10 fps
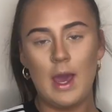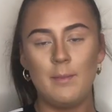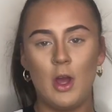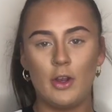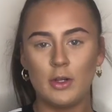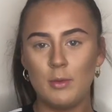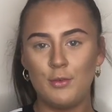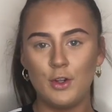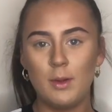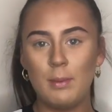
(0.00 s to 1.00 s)
I'm now going to
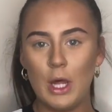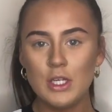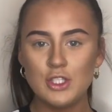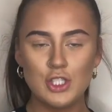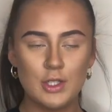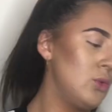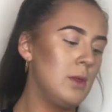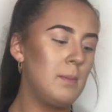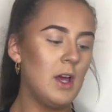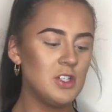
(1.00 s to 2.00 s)
move on to blush. So
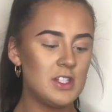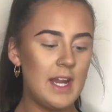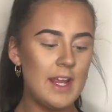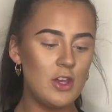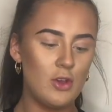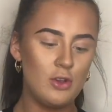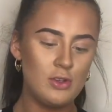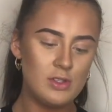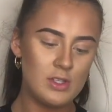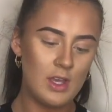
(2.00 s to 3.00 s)
the blush that I
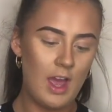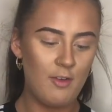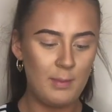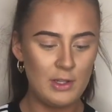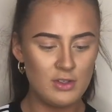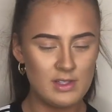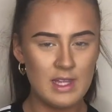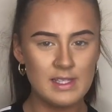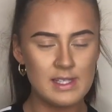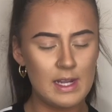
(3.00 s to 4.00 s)
use, I've been using
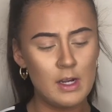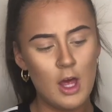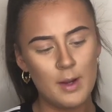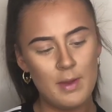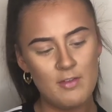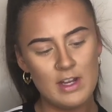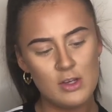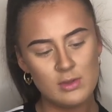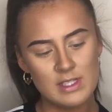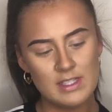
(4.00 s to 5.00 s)
this in a lot of my
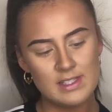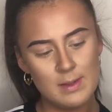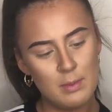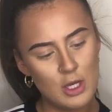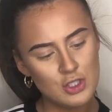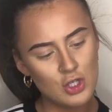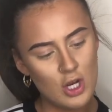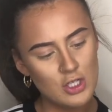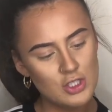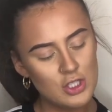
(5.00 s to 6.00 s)
videos, is the Blush
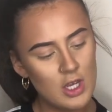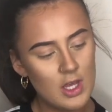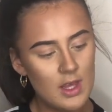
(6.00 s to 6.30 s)
Crush.